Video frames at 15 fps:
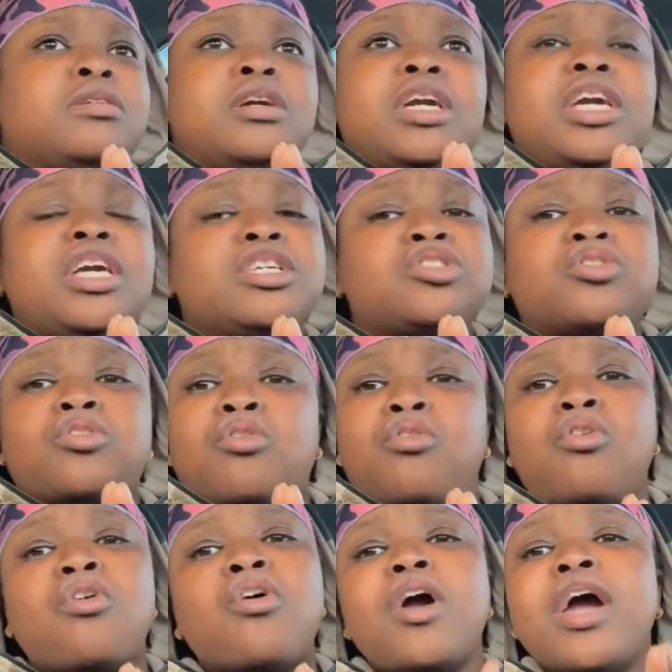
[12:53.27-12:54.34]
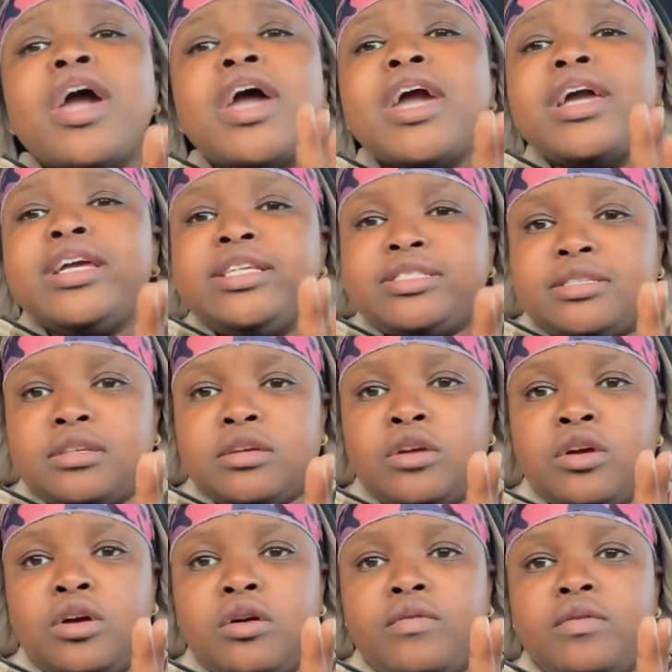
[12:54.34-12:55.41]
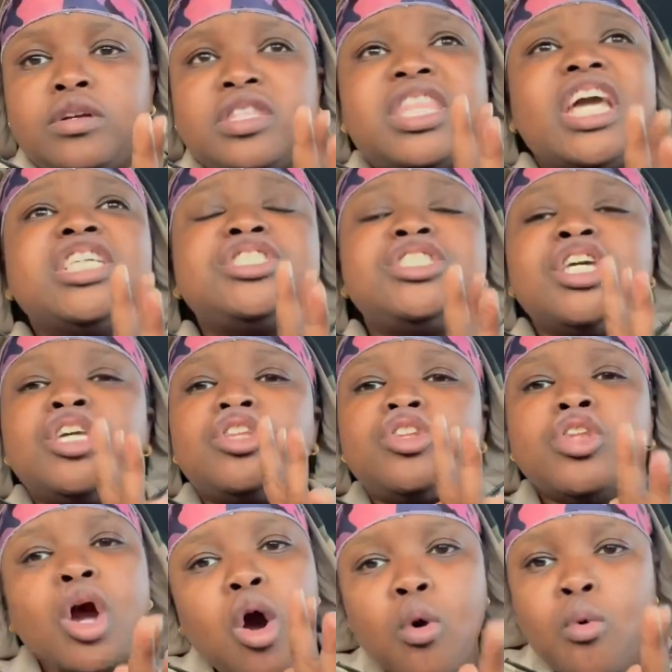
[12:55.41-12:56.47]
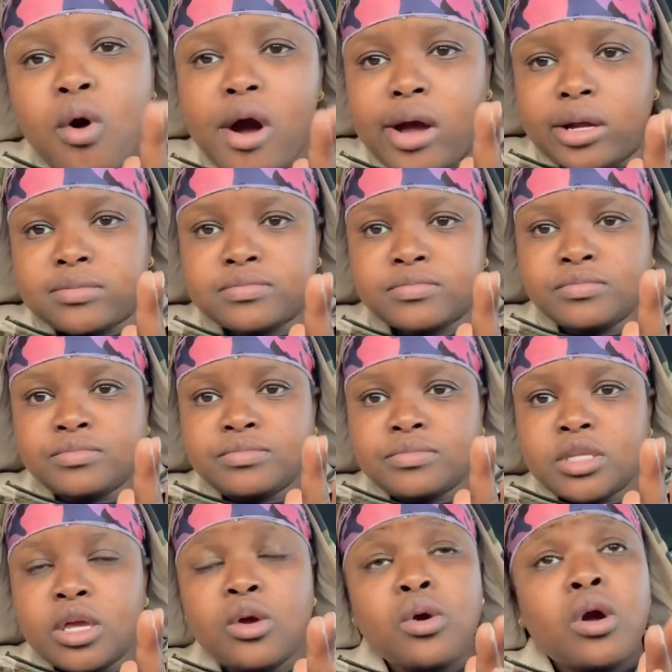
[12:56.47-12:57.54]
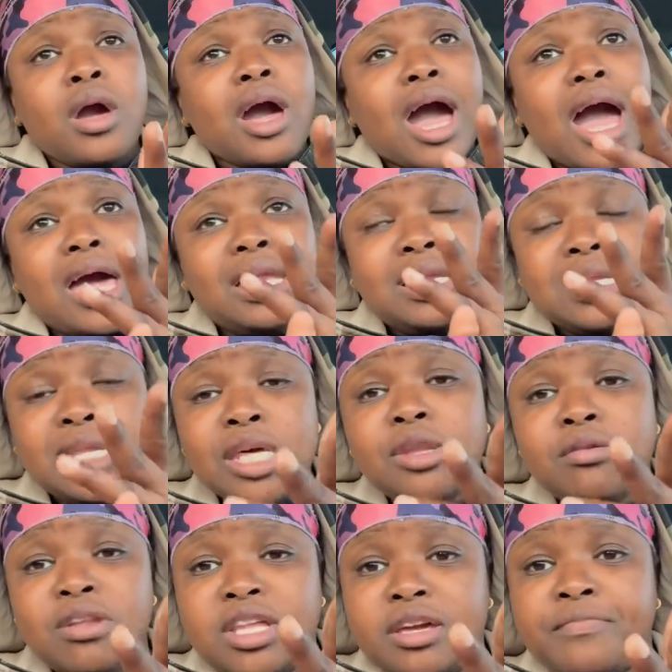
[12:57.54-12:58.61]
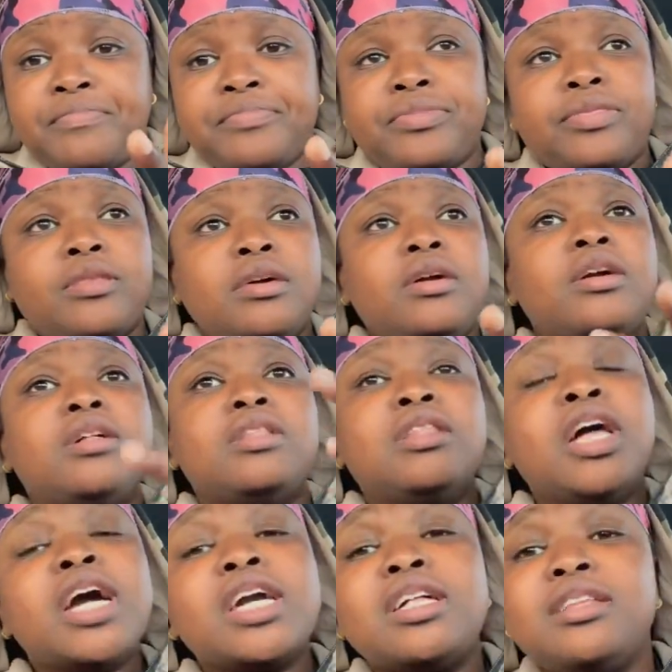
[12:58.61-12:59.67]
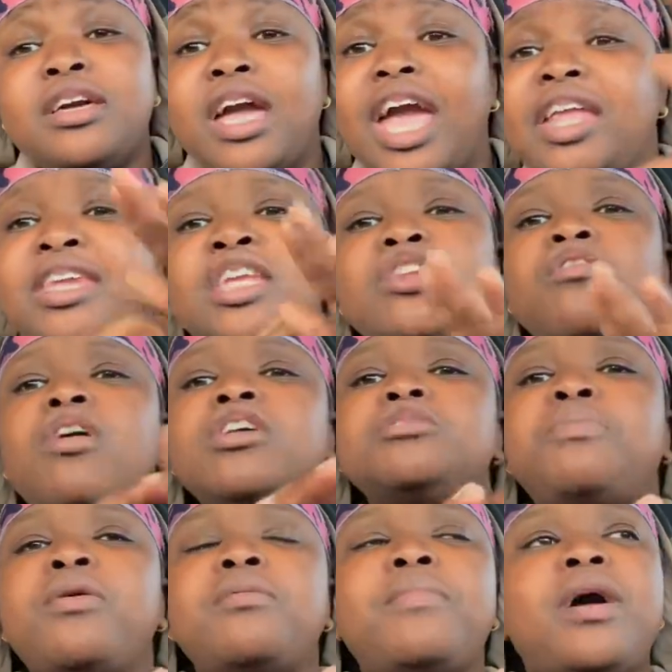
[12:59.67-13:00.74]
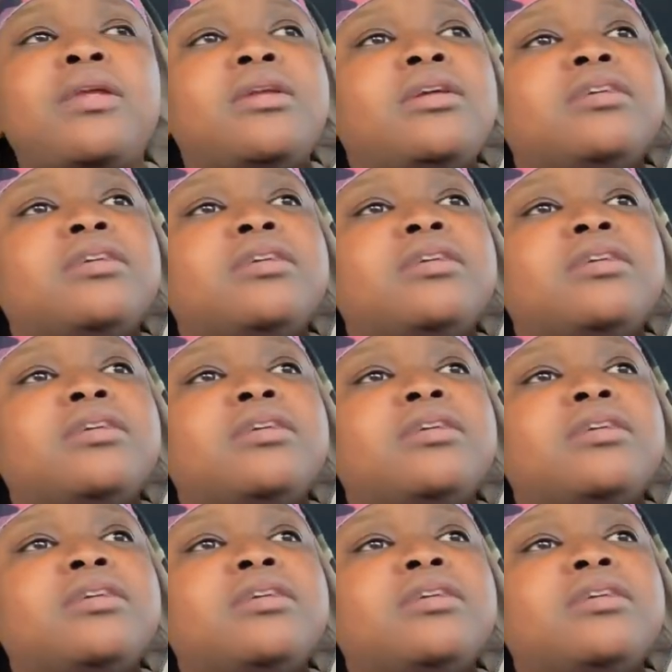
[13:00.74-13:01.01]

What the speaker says: It's crazy. They sent no one. Luckily, and then the crazy part about it